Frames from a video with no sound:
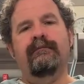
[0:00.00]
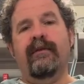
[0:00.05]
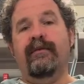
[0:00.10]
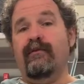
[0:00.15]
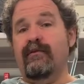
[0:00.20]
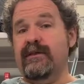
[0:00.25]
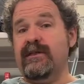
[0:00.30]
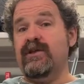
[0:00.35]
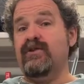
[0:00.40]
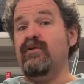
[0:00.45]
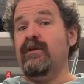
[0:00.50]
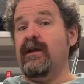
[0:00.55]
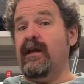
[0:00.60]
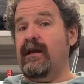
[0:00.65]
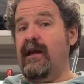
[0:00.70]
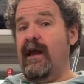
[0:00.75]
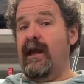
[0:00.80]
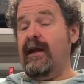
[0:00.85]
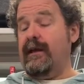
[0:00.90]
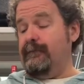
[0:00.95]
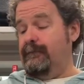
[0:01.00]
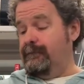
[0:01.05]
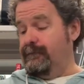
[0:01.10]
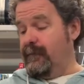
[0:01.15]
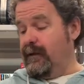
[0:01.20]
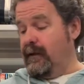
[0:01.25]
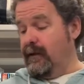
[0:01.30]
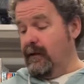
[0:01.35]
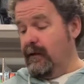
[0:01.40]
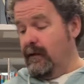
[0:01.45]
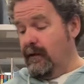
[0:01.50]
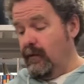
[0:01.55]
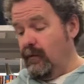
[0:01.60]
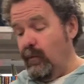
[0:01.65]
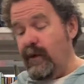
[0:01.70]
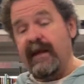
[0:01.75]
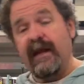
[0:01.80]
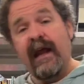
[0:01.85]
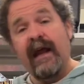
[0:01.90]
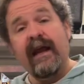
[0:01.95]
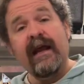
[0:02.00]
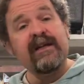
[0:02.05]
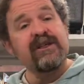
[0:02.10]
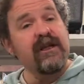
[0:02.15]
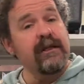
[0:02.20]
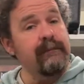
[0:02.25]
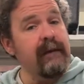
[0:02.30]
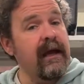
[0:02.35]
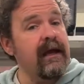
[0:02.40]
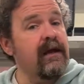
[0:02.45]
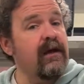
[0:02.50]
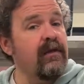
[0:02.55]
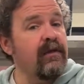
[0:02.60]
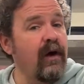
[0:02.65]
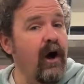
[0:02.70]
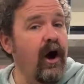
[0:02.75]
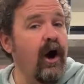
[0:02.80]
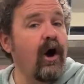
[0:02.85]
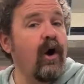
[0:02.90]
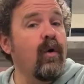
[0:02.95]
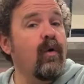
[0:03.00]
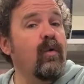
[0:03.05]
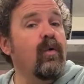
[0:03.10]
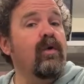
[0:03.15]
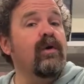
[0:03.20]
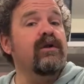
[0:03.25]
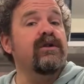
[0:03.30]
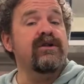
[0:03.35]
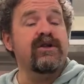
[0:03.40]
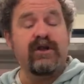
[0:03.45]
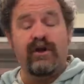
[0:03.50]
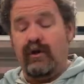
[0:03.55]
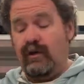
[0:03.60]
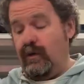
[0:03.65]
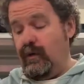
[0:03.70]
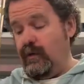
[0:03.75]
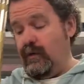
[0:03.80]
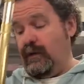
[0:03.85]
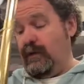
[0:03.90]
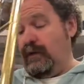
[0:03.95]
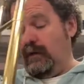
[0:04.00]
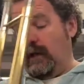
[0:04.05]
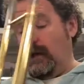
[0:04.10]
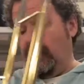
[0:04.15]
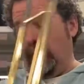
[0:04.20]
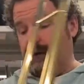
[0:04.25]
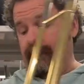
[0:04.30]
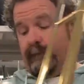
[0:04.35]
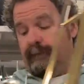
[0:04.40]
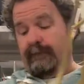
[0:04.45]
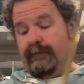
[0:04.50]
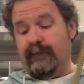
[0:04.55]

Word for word: but there is a trick you can. We can actually make the whole tune lower.